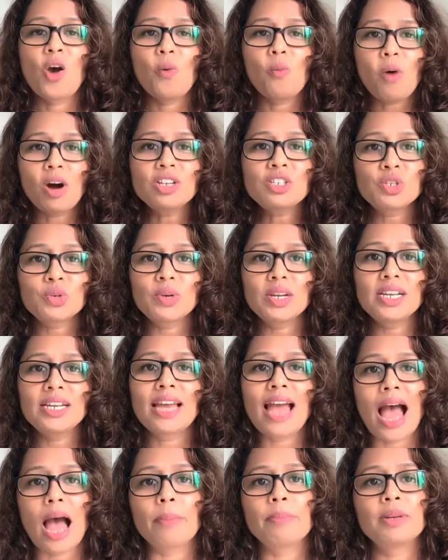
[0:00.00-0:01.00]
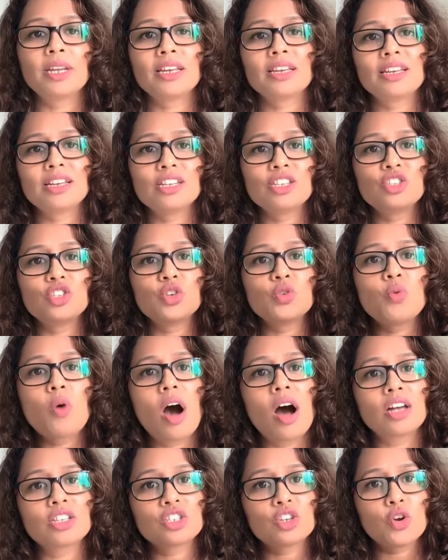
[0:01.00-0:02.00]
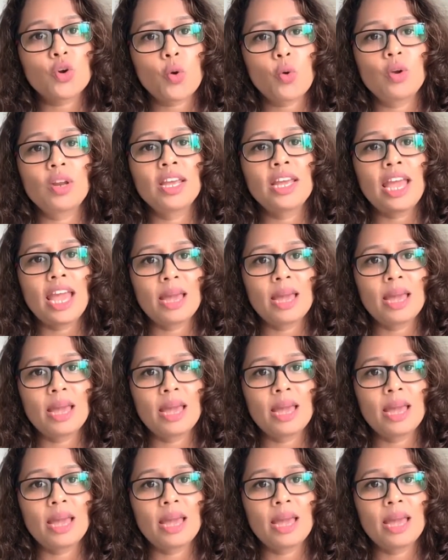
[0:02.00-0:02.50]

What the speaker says: What's really happening is you are scrolling